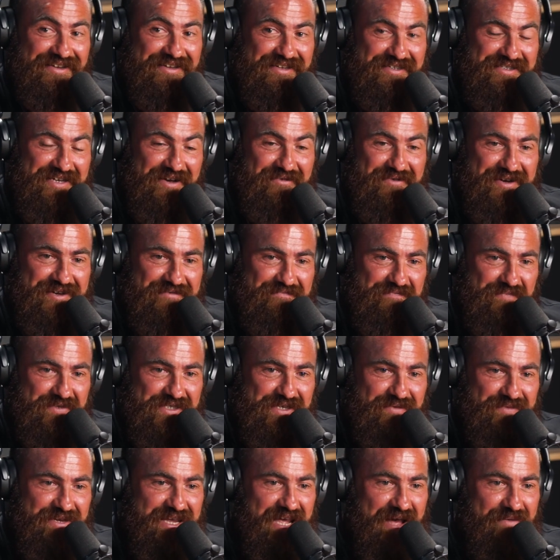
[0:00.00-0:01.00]
So we
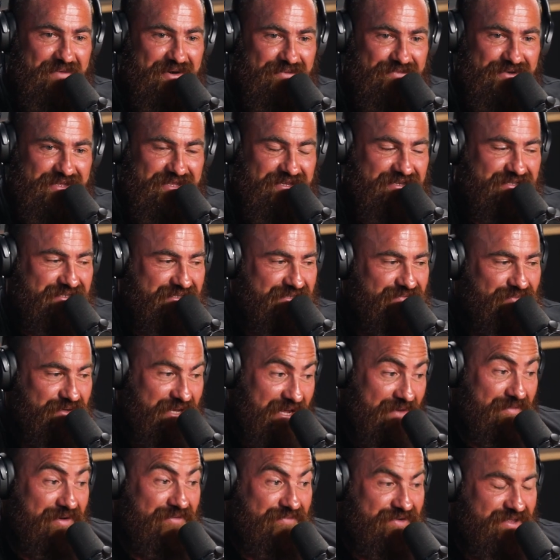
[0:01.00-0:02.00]
so we come up with this. We
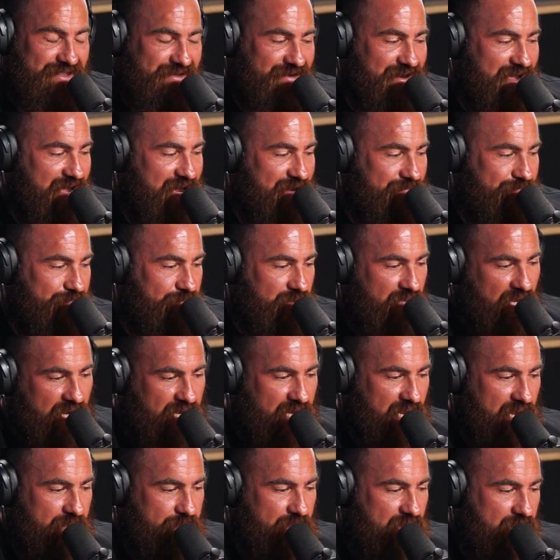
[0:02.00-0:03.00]
come up with the name. They
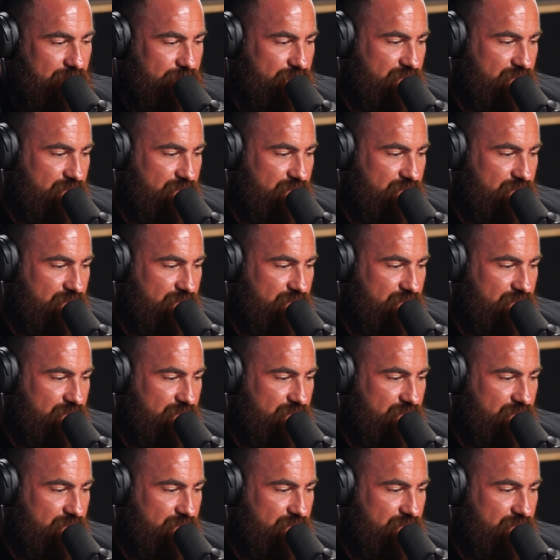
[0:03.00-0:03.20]
come up.